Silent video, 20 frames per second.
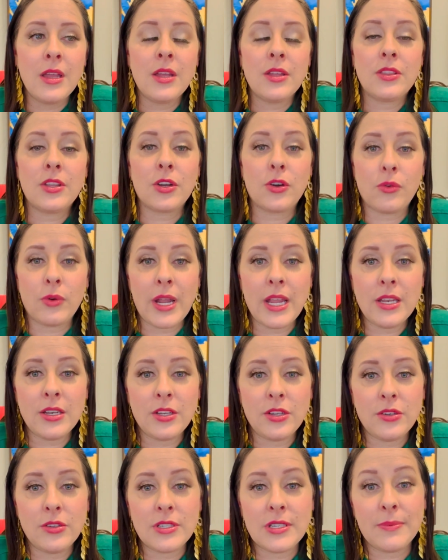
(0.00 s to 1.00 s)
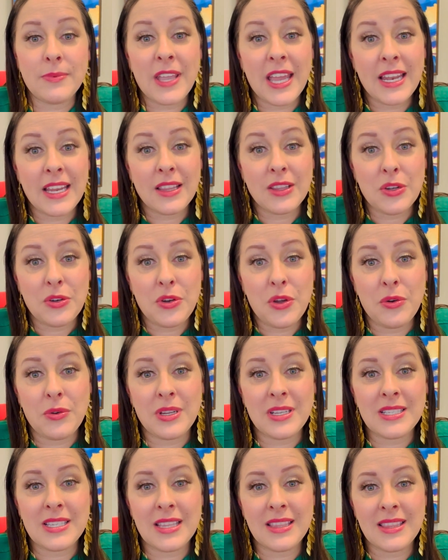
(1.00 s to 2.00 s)
The great news of getting the
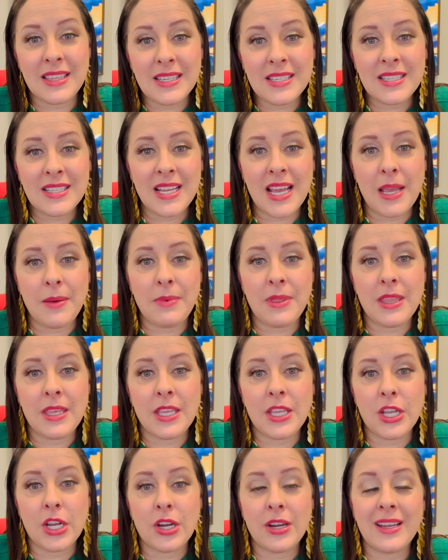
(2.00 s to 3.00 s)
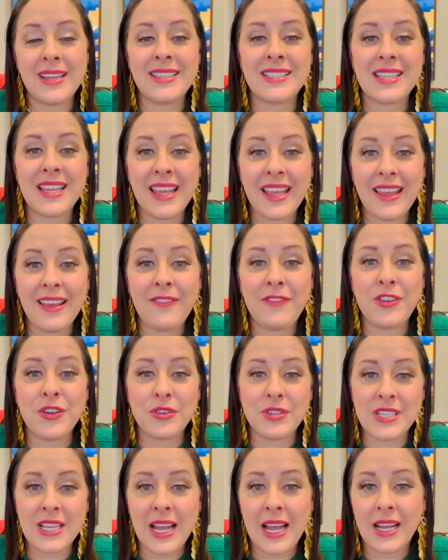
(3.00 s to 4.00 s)
notice at this time of the year is if
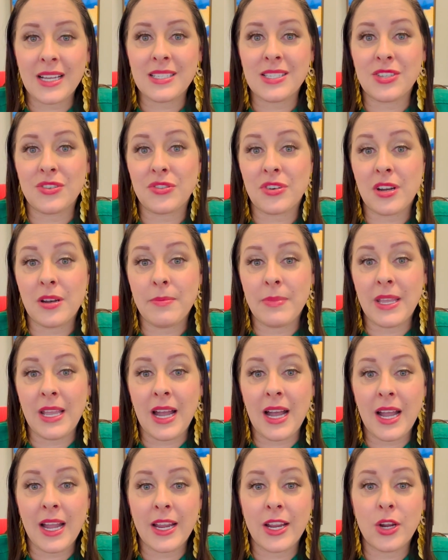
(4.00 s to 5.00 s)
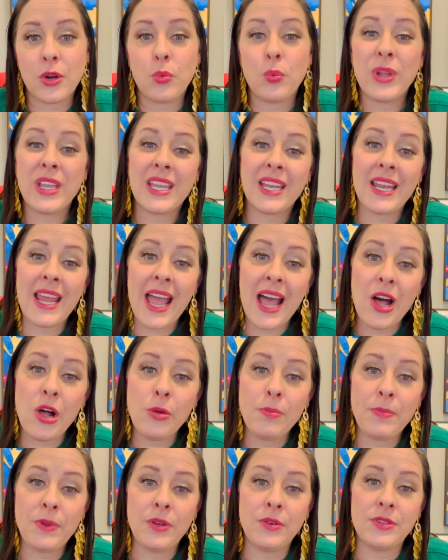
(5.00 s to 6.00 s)
your taxes are going to be higher, we can
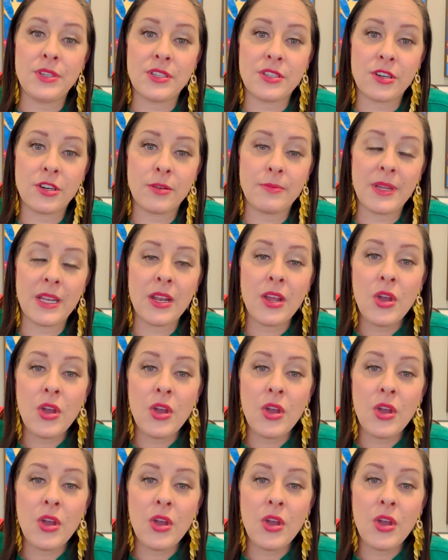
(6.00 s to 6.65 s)
help you determine